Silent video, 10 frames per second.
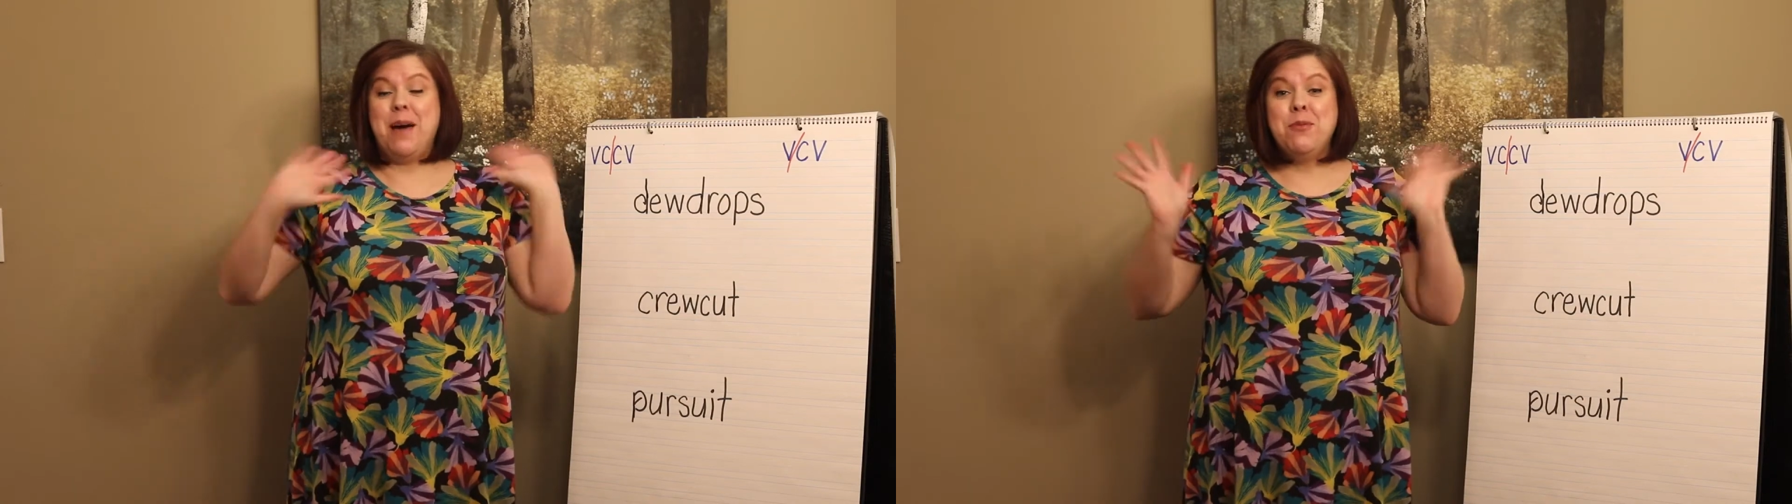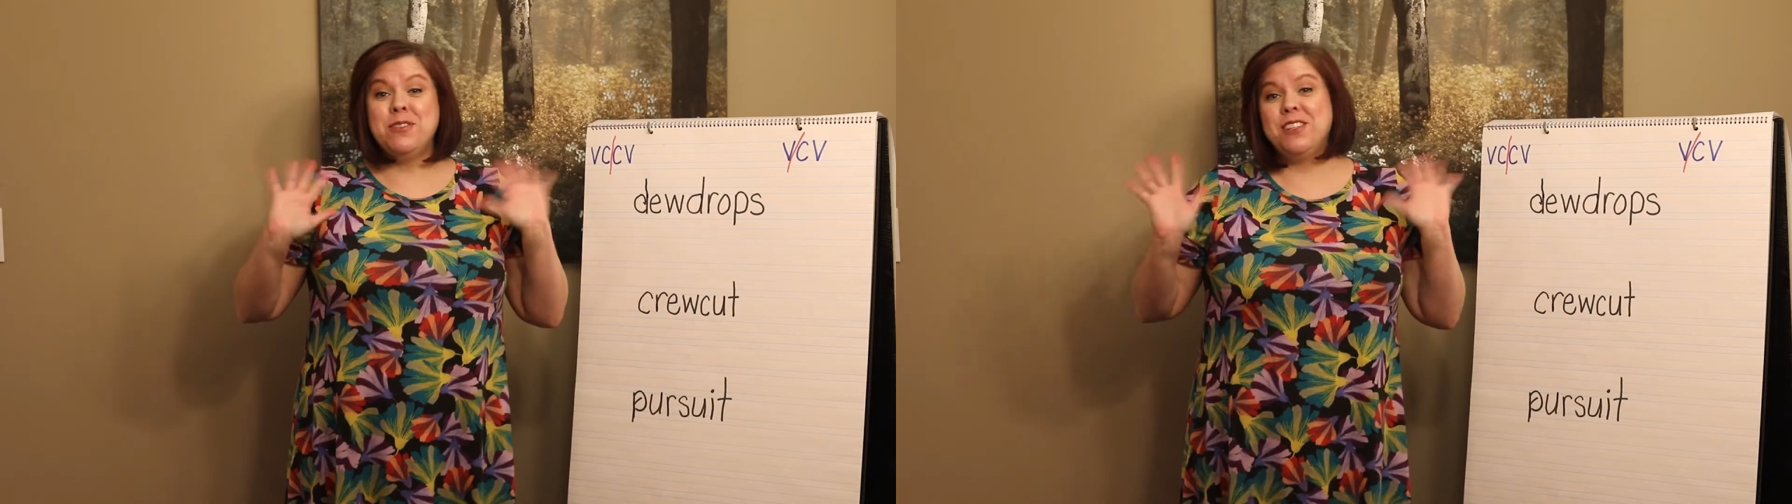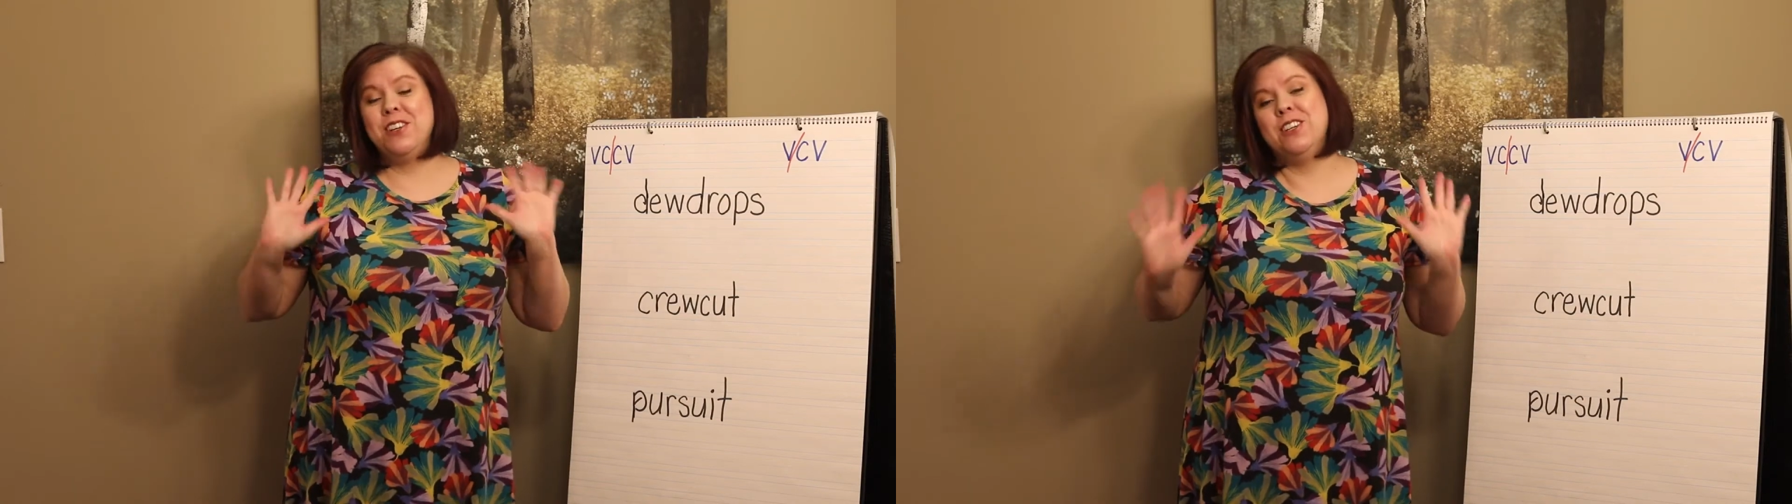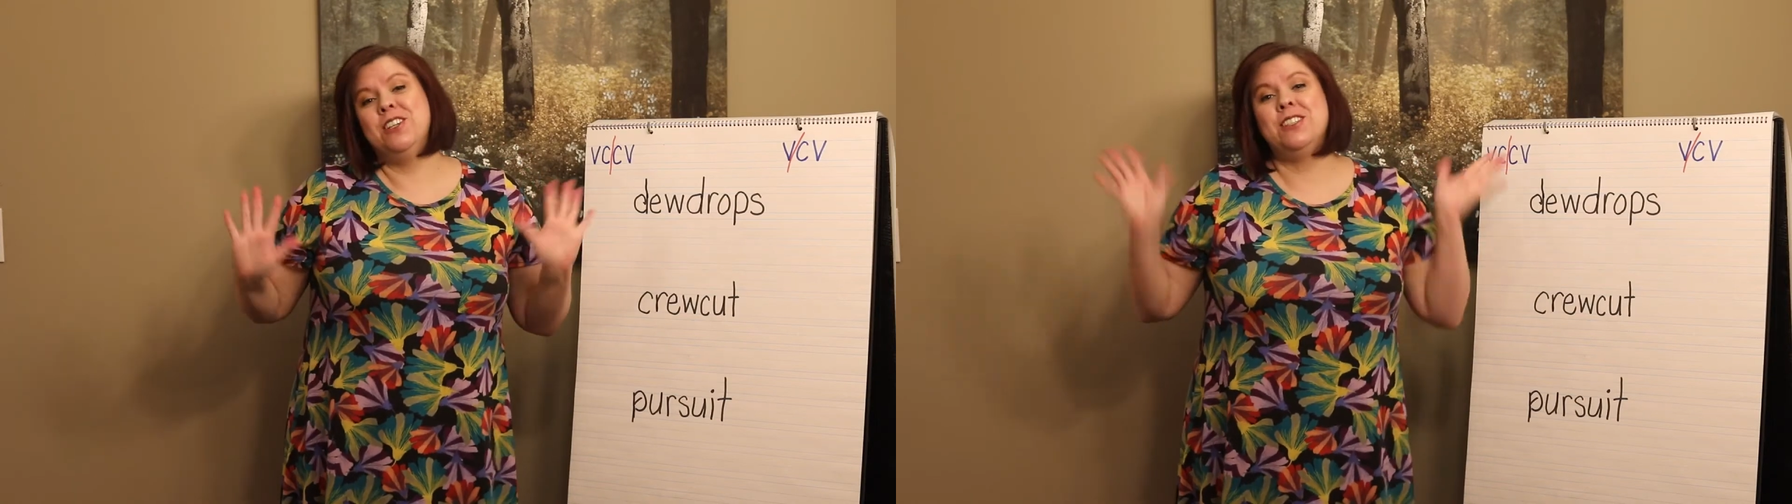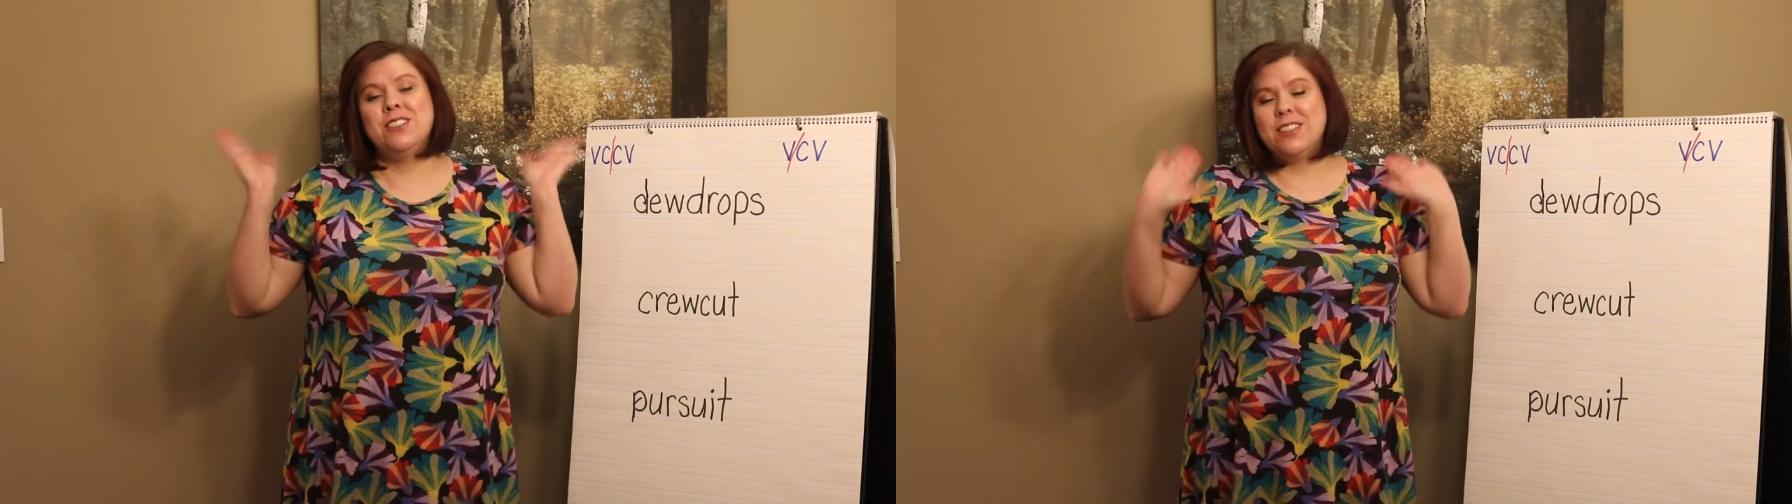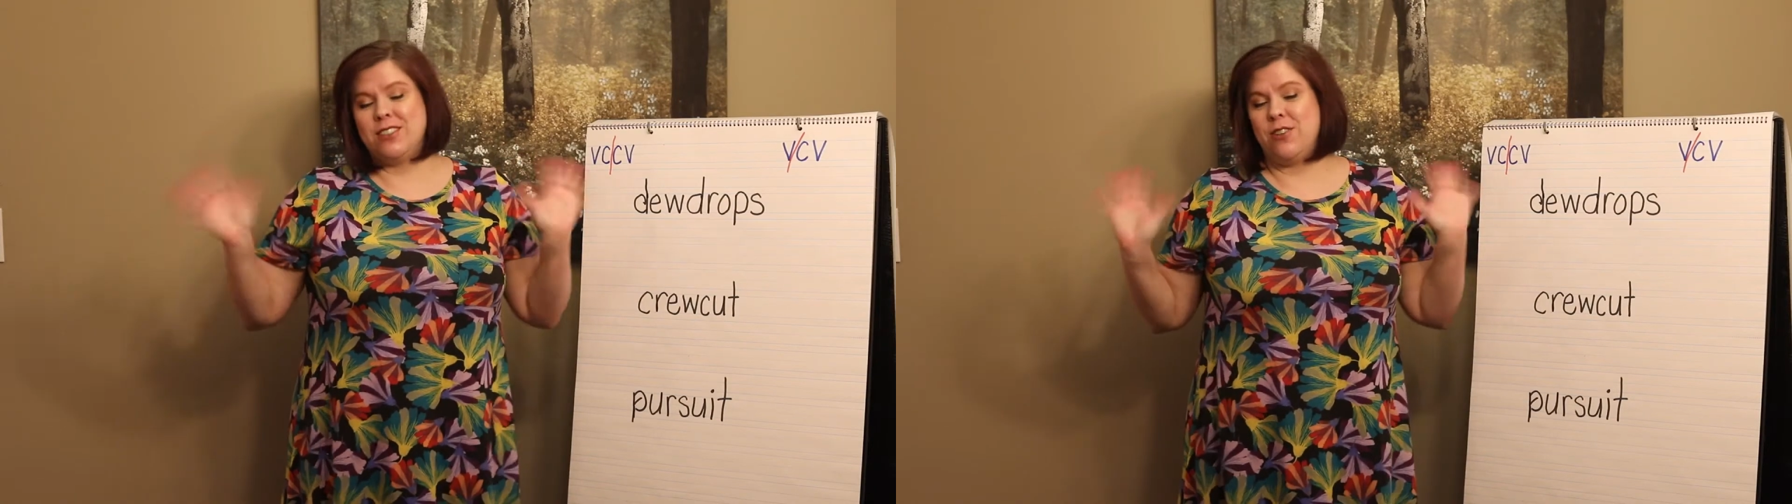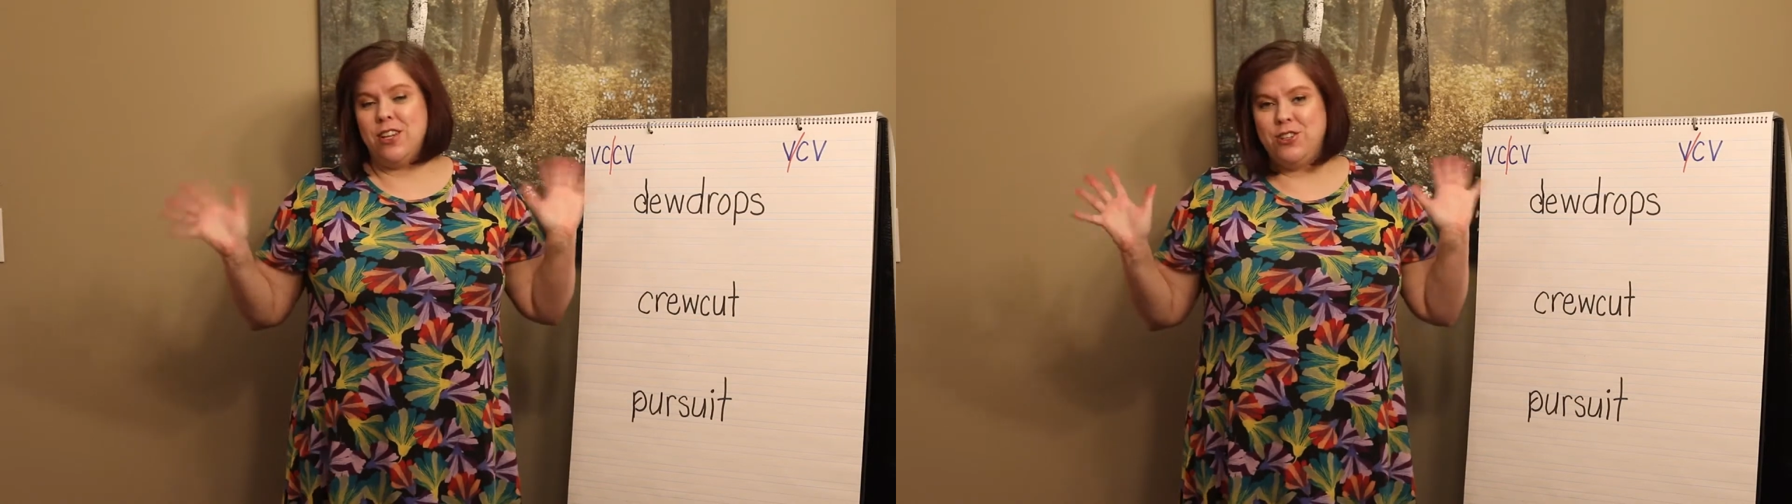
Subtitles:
boys and girls, so glad